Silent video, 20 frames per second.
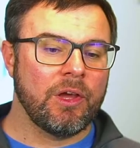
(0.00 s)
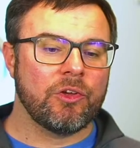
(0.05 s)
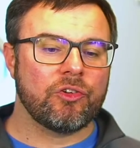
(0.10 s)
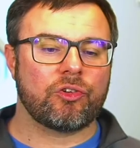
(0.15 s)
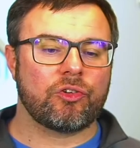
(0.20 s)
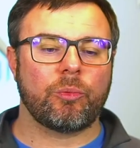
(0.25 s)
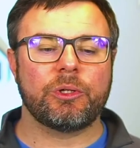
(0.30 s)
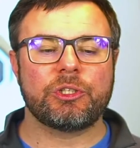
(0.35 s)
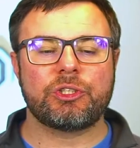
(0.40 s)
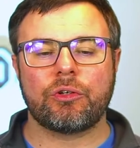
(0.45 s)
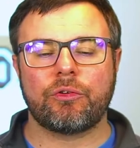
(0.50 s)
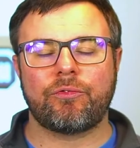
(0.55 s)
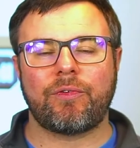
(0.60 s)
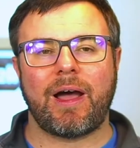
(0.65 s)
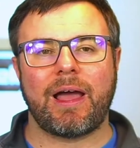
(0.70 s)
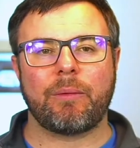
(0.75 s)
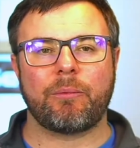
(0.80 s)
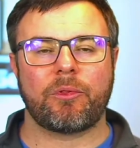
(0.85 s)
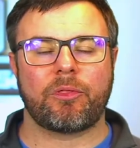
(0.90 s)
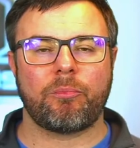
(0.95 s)
what you'll
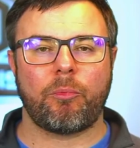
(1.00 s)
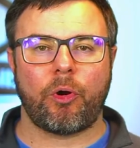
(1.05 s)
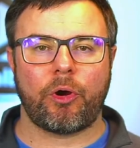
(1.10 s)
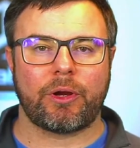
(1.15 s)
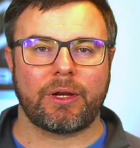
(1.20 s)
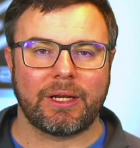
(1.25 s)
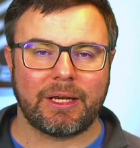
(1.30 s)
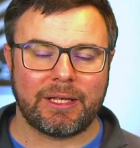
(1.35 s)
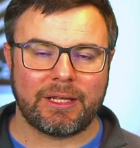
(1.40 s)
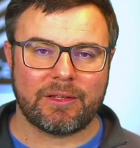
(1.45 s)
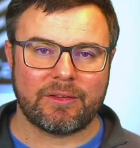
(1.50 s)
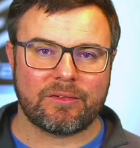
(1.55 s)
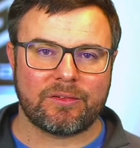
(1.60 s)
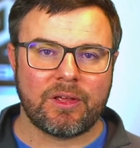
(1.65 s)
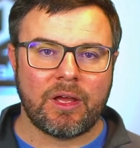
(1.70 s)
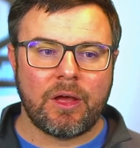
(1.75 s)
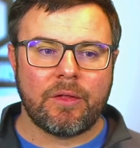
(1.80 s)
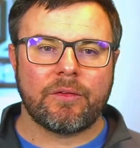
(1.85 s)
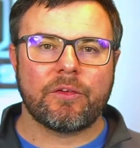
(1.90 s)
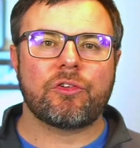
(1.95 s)
find with marketing is
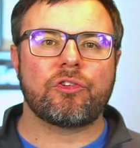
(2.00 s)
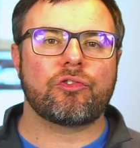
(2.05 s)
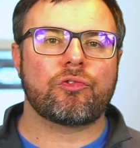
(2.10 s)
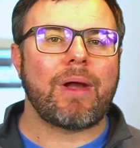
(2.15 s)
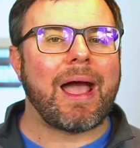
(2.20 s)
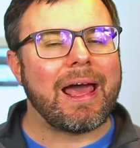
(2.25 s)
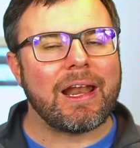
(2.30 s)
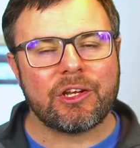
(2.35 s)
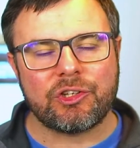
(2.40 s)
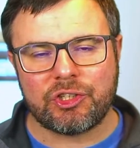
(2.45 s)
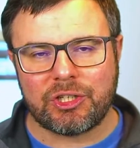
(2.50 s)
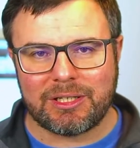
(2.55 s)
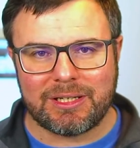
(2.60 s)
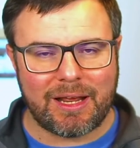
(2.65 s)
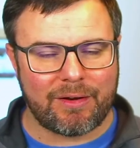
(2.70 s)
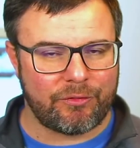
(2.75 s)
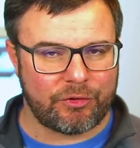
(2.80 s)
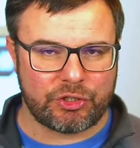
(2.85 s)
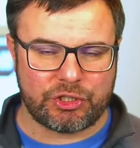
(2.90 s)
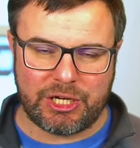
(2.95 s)
the strategy
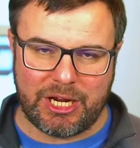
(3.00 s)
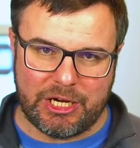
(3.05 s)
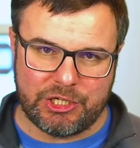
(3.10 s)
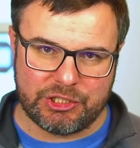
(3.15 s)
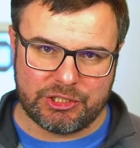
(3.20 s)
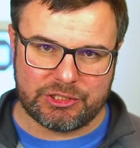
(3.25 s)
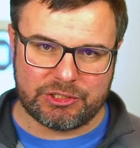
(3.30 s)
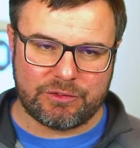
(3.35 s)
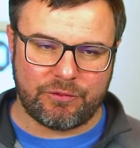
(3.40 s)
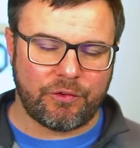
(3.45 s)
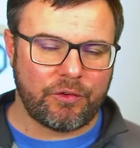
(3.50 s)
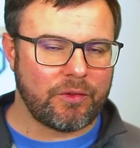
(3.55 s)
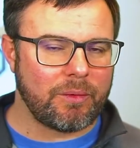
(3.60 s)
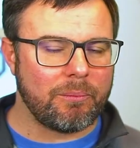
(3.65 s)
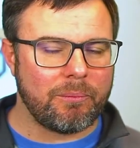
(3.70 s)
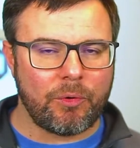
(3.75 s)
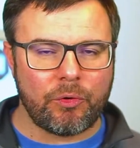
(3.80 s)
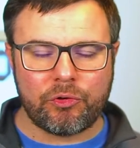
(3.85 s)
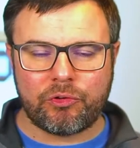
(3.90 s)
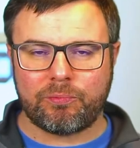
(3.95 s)
never changes. For the
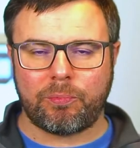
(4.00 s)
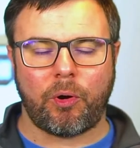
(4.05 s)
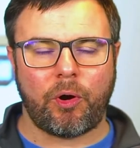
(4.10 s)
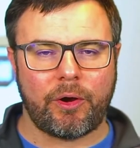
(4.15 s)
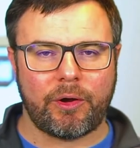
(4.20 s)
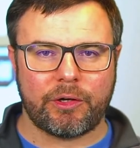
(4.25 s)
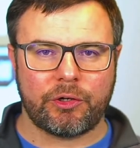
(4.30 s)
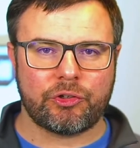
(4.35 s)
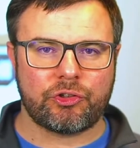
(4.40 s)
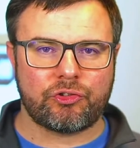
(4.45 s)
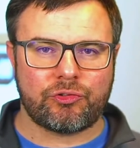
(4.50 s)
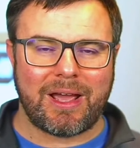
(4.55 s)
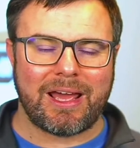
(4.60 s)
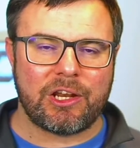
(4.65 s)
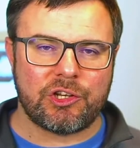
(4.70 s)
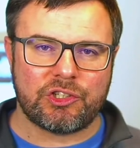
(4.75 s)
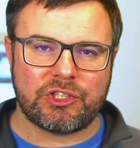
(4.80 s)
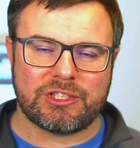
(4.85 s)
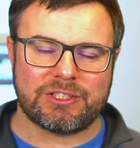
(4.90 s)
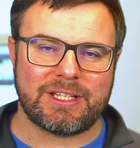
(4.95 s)
most part, your
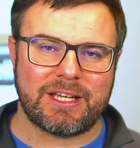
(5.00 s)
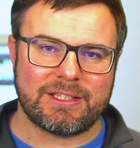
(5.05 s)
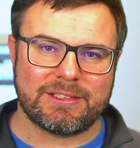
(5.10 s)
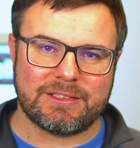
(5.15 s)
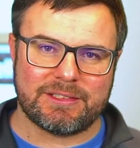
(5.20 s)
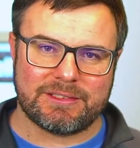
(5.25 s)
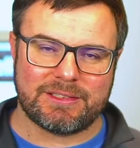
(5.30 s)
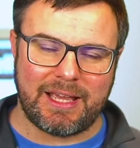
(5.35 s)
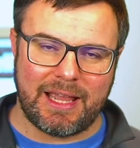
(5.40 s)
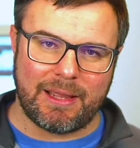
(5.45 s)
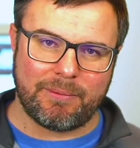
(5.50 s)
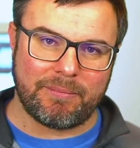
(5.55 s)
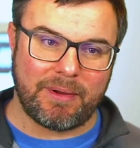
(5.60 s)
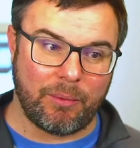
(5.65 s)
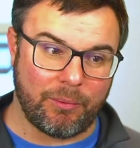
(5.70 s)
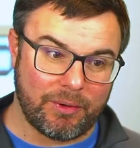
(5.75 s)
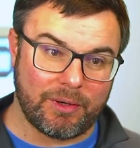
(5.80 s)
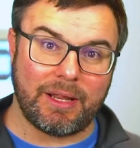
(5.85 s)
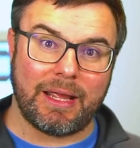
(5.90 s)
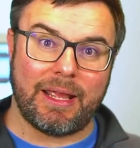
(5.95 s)
strategy stays the same. I
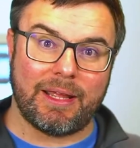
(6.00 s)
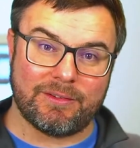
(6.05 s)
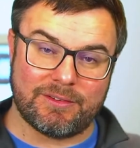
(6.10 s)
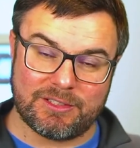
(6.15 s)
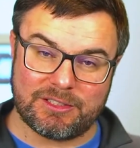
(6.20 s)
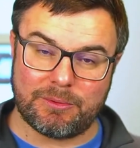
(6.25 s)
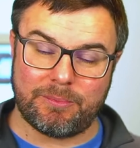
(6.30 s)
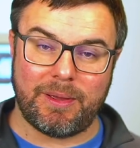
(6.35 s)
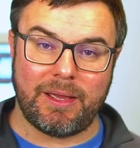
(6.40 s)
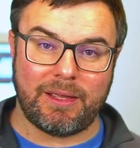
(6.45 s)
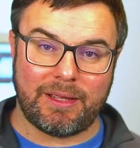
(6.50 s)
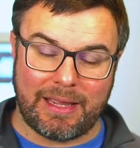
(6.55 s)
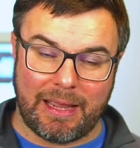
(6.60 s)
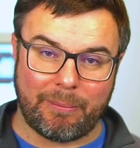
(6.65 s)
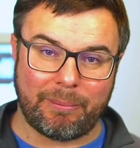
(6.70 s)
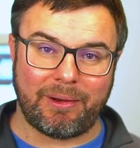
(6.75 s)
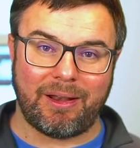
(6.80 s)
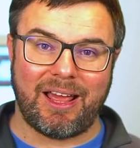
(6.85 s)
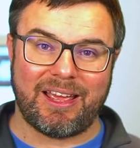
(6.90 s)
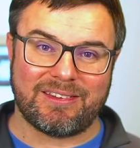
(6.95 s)
want to anticipate,
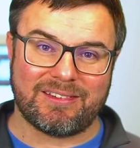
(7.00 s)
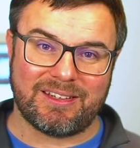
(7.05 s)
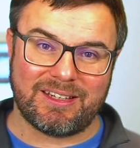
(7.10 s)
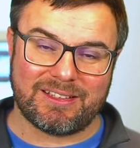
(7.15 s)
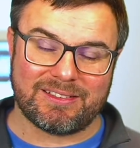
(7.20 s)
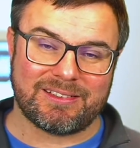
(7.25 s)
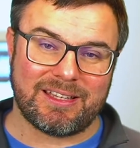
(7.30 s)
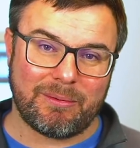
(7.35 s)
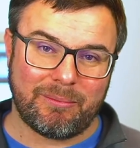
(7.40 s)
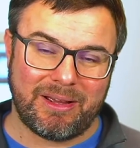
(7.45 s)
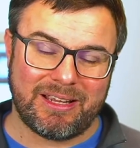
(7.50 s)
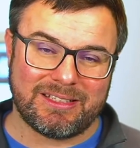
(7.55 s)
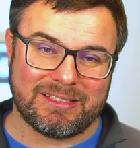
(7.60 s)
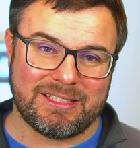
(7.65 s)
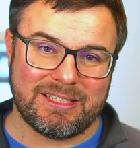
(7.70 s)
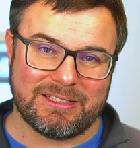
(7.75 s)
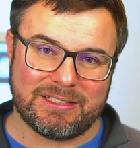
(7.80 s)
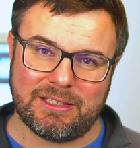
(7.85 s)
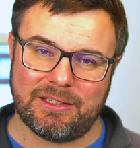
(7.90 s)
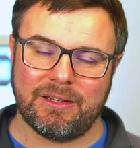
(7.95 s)
capitalize, and extend my
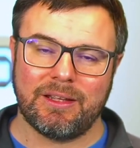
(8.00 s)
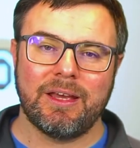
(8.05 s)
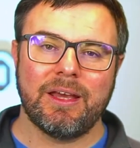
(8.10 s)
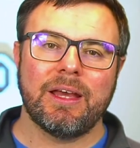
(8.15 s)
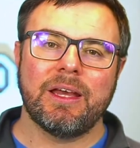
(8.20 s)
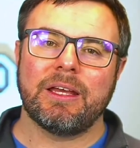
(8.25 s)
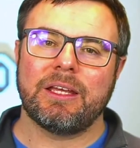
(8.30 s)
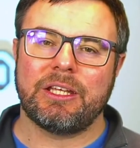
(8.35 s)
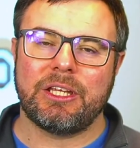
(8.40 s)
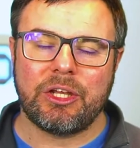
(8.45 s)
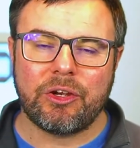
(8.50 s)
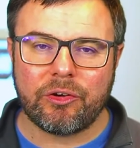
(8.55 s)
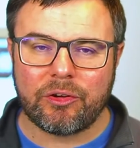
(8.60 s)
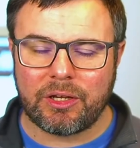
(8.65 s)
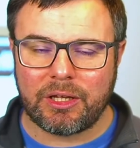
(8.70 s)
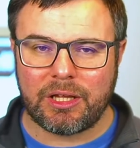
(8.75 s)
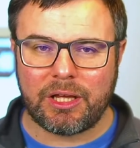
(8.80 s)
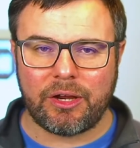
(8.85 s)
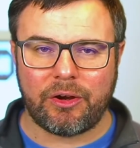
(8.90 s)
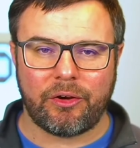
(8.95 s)
season. Year to
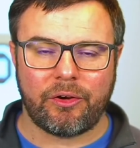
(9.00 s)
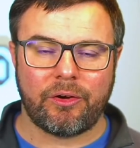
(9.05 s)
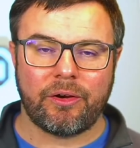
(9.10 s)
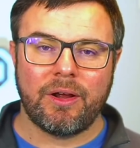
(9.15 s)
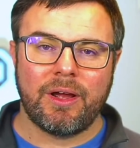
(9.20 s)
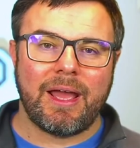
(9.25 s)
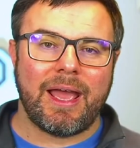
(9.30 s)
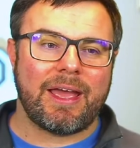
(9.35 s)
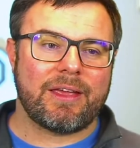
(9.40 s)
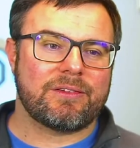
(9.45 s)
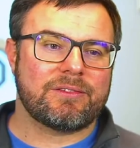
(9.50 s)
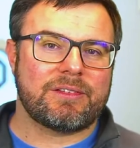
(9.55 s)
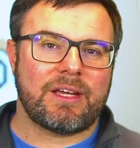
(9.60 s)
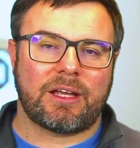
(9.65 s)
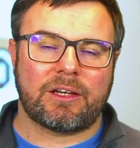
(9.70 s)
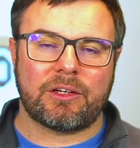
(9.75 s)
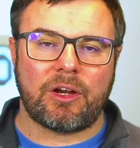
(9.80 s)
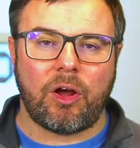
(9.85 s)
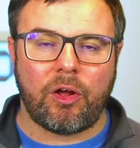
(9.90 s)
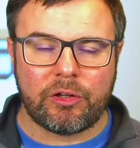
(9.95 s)
year, as
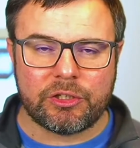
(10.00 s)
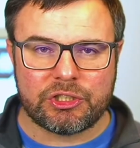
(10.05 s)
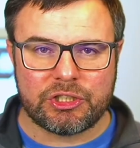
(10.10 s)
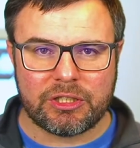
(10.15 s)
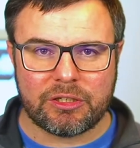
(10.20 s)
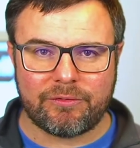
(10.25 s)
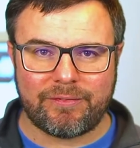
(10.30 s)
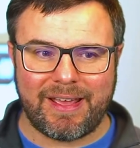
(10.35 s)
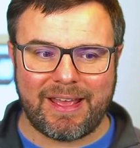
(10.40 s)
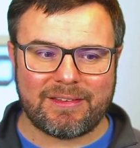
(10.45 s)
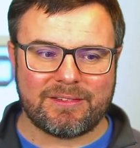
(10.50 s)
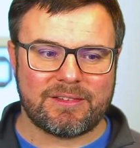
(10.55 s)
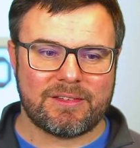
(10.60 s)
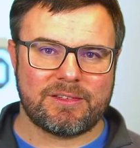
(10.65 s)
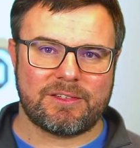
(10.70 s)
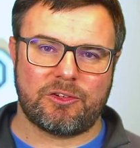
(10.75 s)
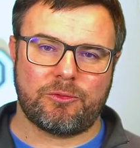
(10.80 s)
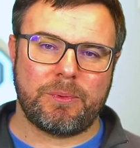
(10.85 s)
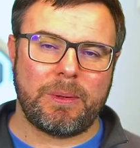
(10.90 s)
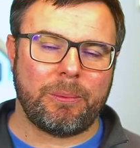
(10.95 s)
technology advances,
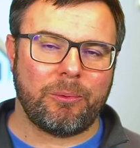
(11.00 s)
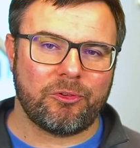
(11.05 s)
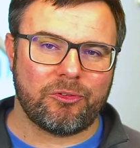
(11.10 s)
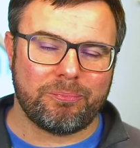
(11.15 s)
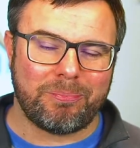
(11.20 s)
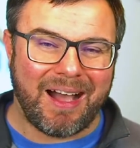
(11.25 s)
as people's buying